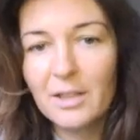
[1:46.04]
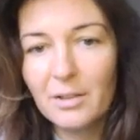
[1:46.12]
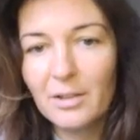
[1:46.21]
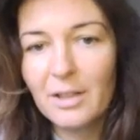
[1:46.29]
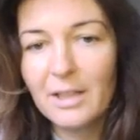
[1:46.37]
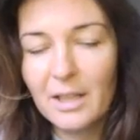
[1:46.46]
not
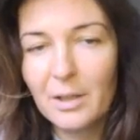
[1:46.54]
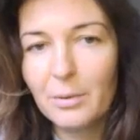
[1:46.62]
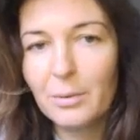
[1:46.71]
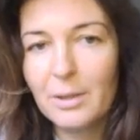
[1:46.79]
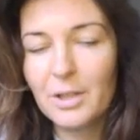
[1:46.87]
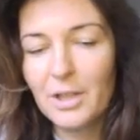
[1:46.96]
gonna take you
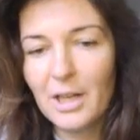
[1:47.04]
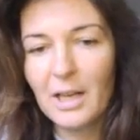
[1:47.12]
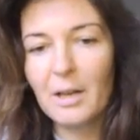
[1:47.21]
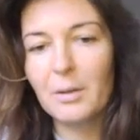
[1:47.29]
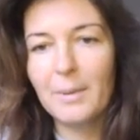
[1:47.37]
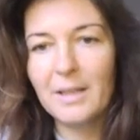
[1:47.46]
to the
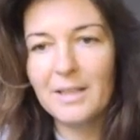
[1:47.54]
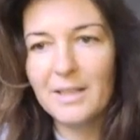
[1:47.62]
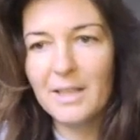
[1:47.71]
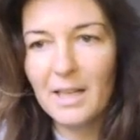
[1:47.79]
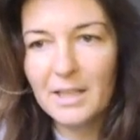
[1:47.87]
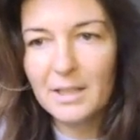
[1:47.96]
checkout, but the
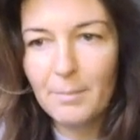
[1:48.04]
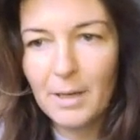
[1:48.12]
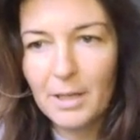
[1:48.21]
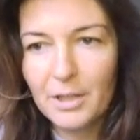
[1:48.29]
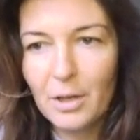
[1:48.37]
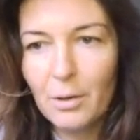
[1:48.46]
sales
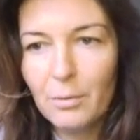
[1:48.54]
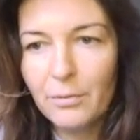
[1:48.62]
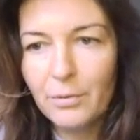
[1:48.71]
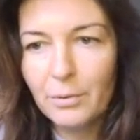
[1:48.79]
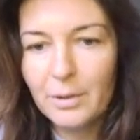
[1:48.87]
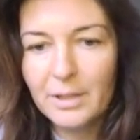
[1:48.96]
page. Go through the